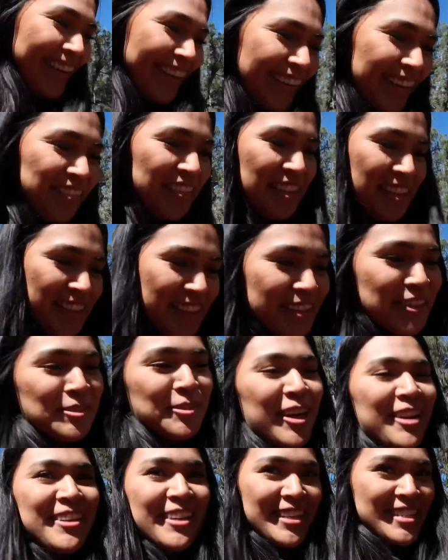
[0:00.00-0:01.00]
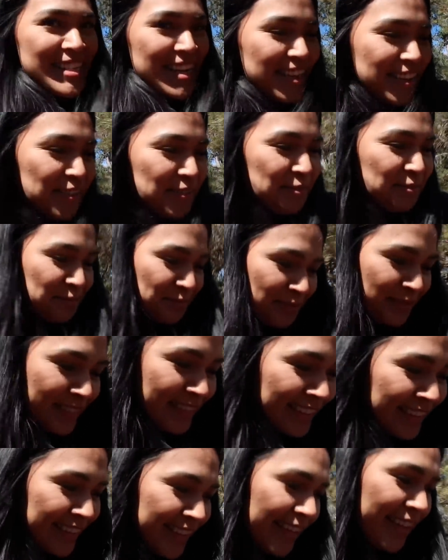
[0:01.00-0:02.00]
um, make sure you subscribe to her channel.
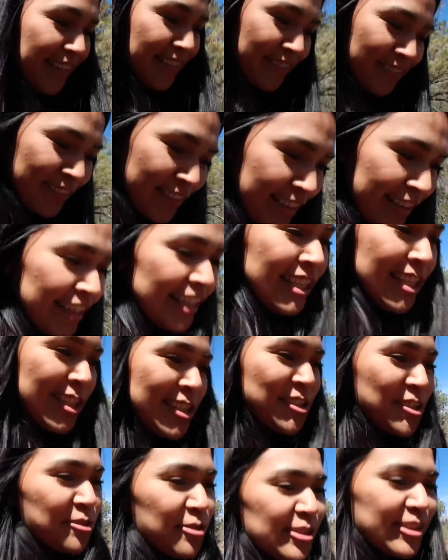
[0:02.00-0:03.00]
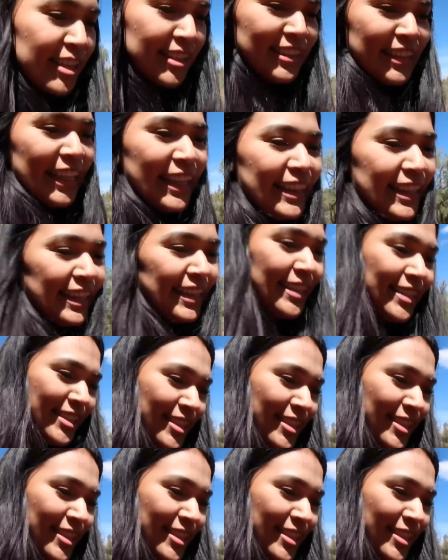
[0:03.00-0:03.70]
You know, she does lit things.